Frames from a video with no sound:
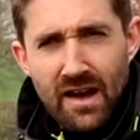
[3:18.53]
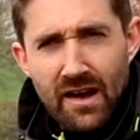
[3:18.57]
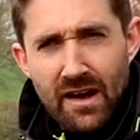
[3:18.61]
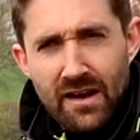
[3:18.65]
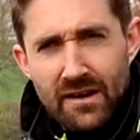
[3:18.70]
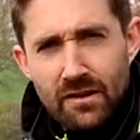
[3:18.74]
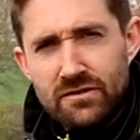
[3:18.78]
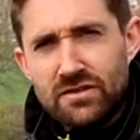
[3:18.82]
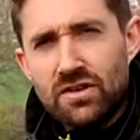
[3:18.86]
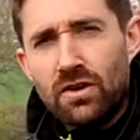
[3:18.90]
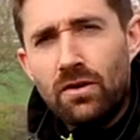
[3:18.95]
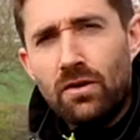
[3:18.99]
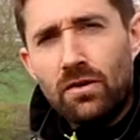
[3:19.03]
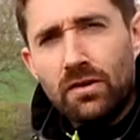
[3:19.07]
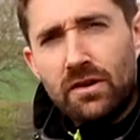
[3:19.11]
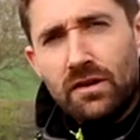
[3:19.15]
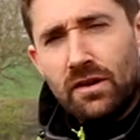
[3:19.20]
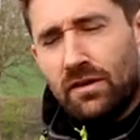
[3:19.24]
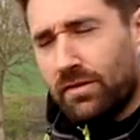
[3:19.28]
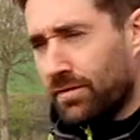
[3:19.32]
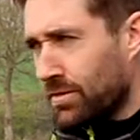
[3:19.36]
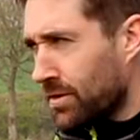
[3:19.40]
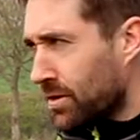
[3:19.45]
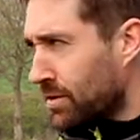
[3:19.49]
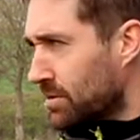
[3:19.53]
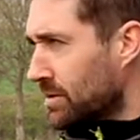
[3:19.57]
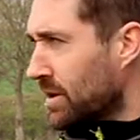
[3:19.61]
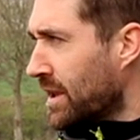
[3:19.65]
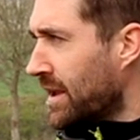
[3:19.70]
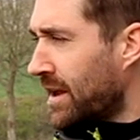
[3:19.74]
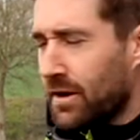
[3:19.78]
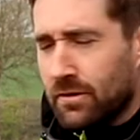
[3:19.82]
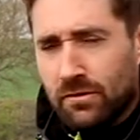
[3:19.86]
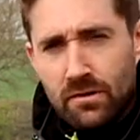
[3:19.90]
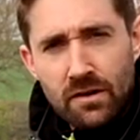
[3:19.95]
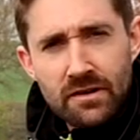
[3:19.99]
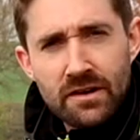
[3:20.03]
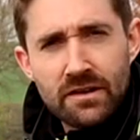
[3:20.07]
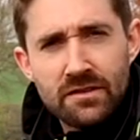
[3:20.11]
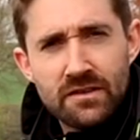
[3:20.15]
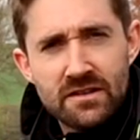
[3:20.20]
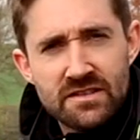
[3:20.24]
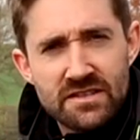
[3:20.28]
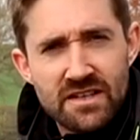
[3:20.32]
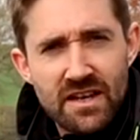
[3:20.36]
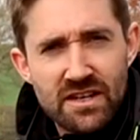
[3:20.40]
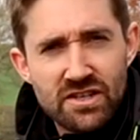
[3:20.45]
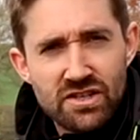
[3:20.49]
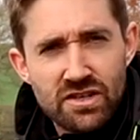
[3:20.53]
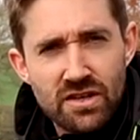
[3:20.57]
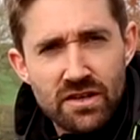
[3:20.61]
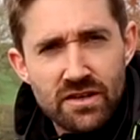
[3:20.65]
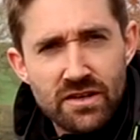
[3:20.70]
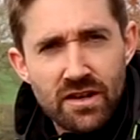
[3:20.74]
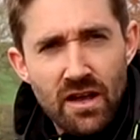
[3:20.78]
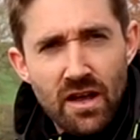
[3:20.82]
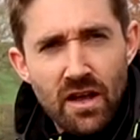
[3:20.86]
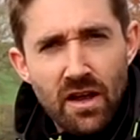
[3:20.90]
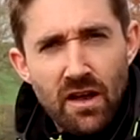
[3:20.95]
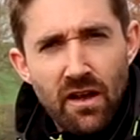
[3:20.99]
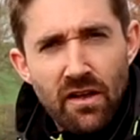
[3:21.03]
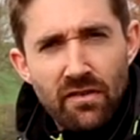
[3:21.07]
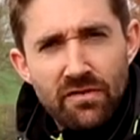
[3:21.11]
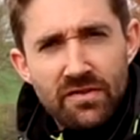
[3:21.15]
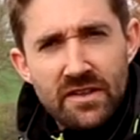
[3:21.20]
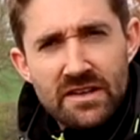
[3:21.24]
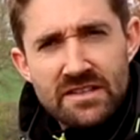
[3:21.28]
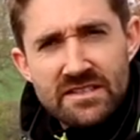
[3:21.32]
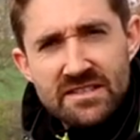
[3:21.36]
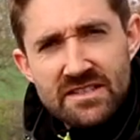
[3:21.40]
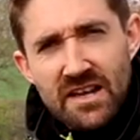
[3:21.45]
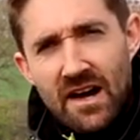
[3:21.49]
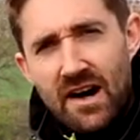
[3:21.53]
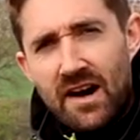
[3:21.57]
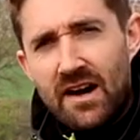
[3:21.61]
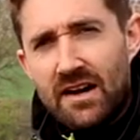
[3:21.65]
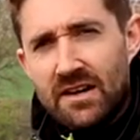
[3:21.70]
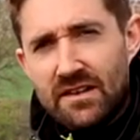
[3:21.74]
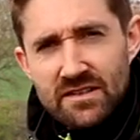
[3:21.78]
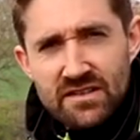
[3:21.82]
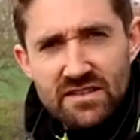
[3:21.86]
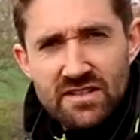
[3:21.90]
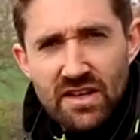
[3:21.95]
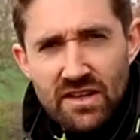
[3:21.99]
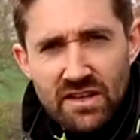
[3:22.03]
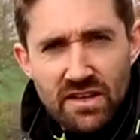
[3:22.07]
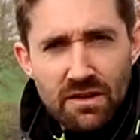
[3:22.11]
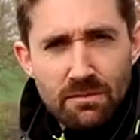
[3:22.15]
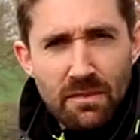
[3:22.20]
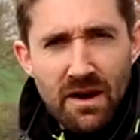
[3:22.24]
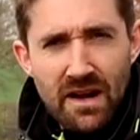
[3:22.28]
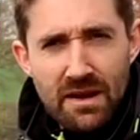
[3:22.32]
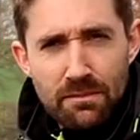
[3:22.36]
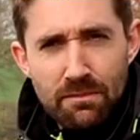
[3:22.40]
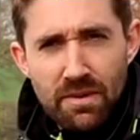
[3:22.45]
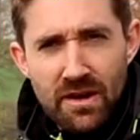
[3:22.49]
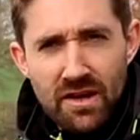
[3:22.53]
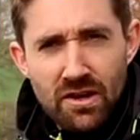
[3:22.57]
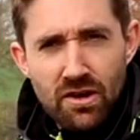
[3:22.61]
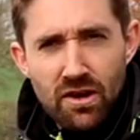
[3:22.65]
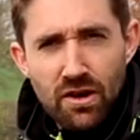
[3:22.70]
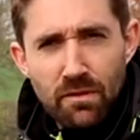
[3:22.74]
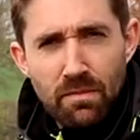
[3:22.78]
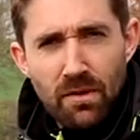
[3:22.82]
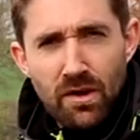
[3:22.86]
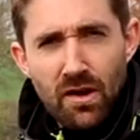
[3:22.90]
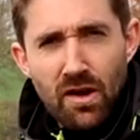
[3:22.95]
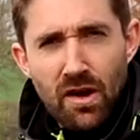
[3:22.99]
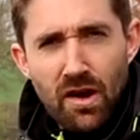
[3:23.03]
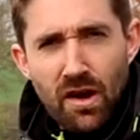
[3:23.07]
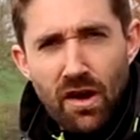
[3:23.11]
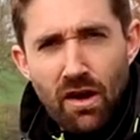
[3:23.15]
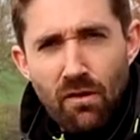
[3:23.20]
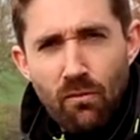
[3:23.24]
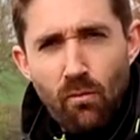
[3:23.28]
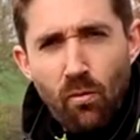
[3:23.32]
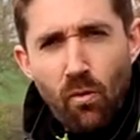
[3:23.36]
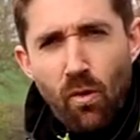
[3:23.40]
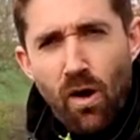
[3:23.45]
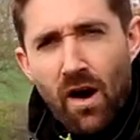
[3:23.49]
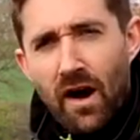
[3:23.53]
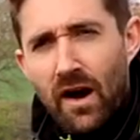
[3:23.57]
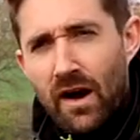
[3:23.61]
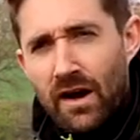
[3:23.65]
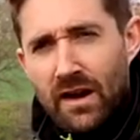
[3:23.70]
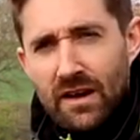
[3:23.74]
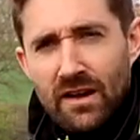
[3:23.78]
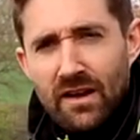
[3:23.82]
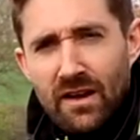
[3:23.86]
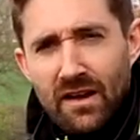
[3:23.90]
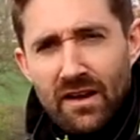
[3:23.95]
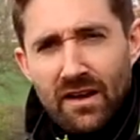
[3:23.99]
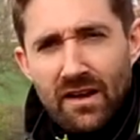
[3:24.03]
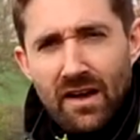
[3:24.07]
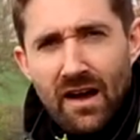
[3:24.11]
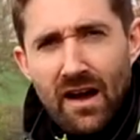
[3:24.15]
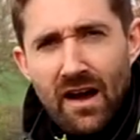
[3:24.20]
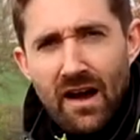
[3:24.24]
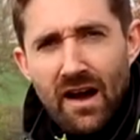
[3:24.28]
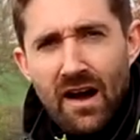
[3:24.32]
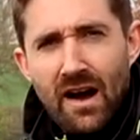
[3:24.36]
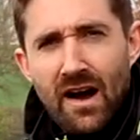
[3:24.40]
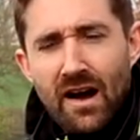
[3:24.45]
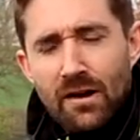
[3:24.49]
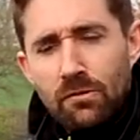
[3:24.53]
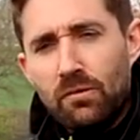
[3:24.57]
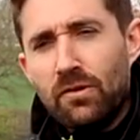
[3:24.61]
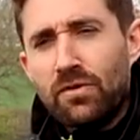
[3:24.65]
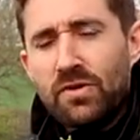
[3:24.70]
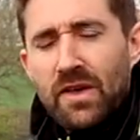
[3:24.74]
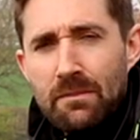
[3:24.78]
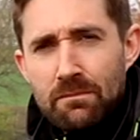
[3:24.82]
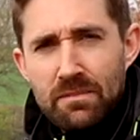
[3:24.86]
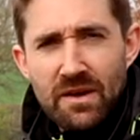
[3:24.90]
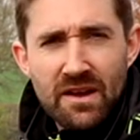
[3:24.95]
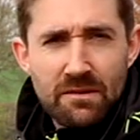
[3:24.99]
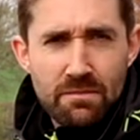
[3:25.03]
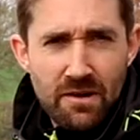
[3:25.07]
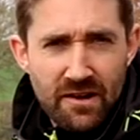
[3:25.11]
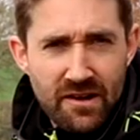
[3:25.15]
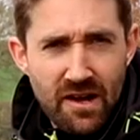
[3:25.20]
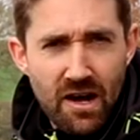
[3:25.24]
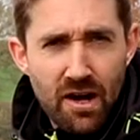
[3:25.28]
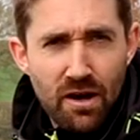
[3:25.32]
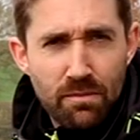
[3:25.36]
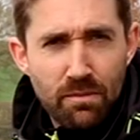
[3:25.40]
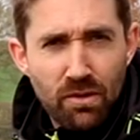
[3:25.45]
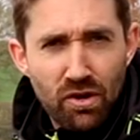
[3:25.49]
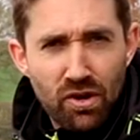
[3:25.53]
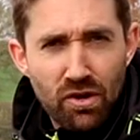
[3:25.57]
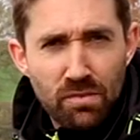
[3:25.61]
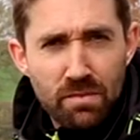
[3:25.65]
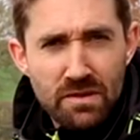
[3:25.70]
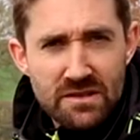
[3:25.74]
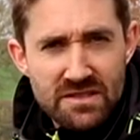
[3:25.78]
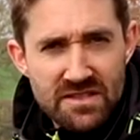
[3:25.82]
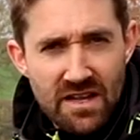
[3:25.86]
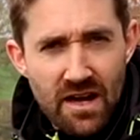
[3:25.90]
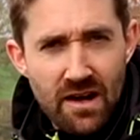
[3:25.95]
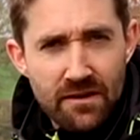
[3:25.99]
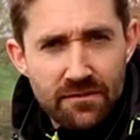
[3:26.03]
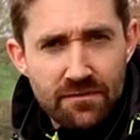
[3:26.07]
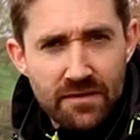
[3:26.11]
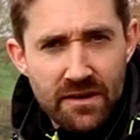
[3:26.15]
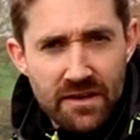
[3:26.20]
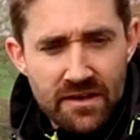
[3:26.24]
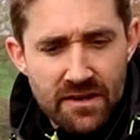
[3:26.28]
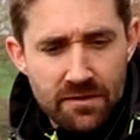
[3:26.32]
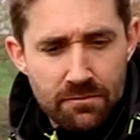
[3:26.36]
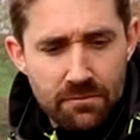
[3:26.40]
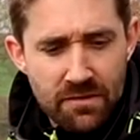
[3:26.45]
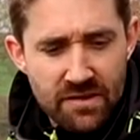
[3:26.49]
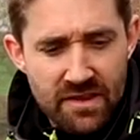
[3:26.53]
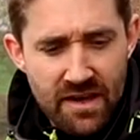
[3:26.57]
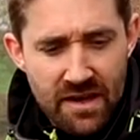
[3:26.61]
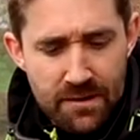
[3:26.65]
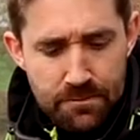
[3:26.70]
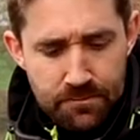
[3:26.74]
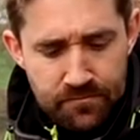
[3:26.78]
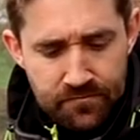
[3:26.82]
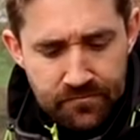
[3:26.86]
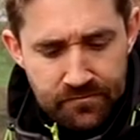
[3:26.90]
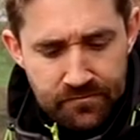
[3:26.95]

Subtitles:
And I'll talk you through later on in the session the signs that you might pick up and why I would then pick my catapult up and start feeding with it.